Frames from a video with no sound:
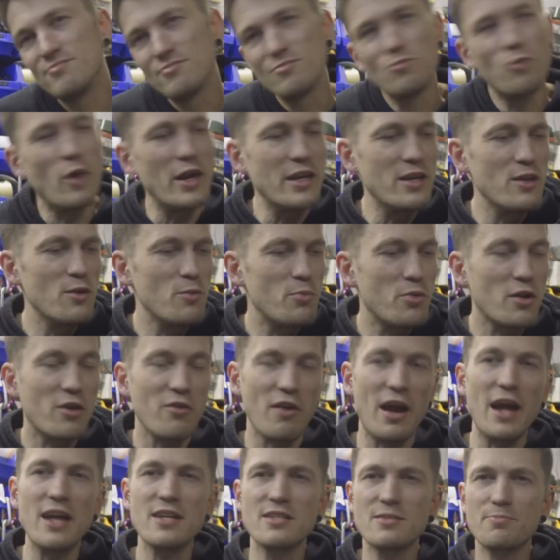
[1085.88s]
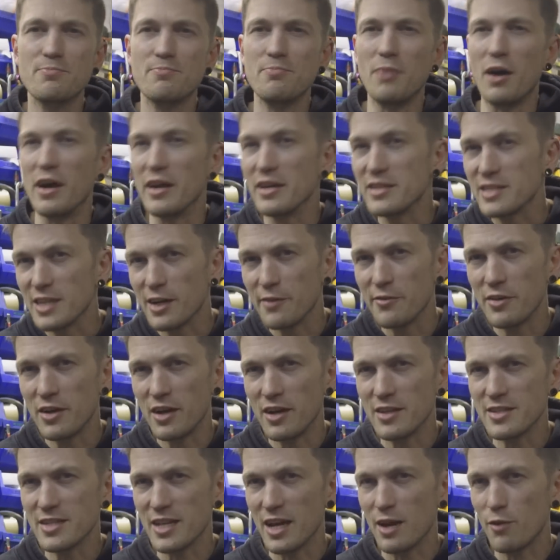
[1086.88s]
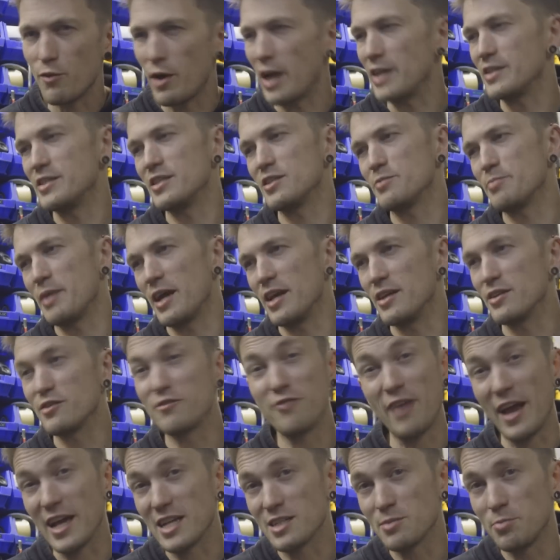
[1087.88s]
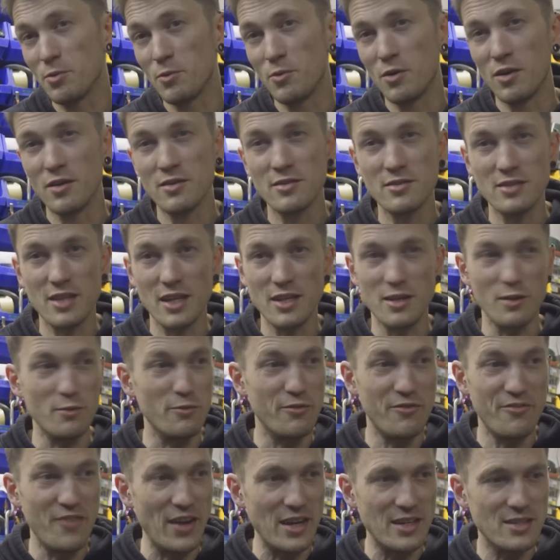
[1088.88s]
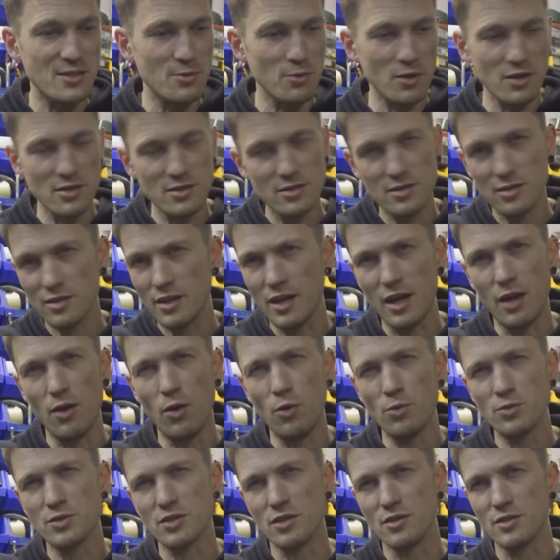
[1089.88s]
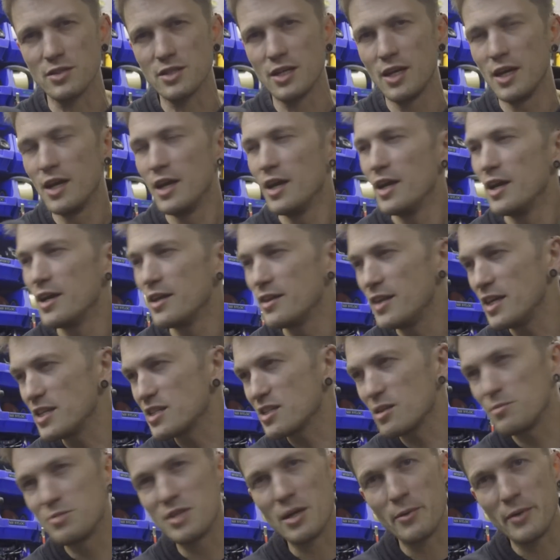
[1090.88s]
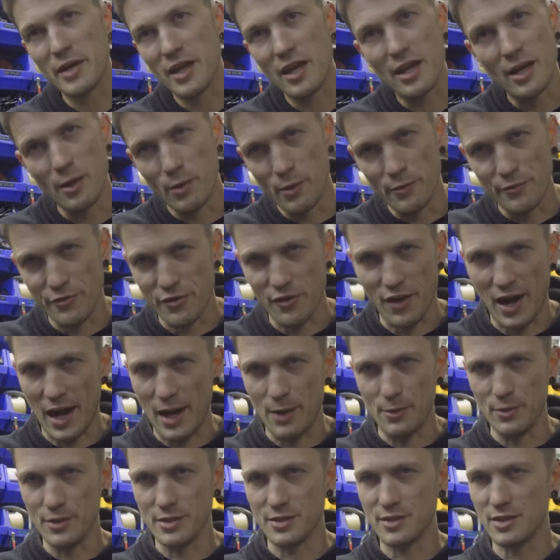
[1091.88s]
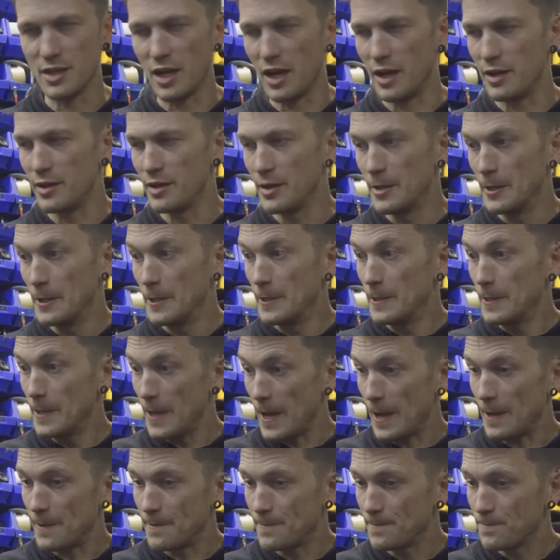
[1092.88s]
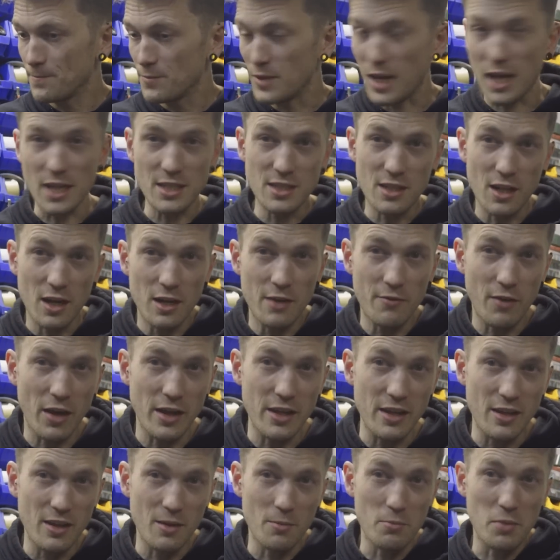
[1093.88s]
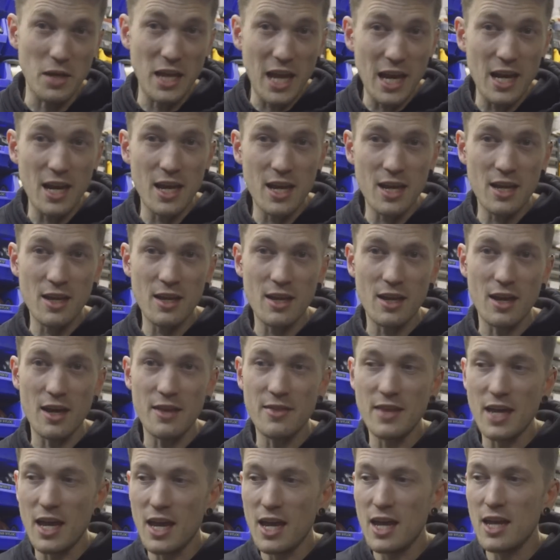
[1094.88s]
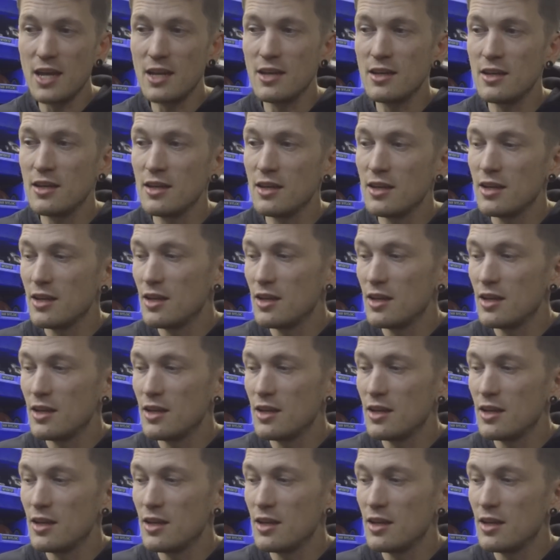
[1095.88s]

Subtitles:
when you progress, buy yourself a nice set of ratchet spanners, flexible ones, they do fixed ones, yeah, all sorts. This subject we could go on for hours. So yeah, that's kind of like your beginning. And then,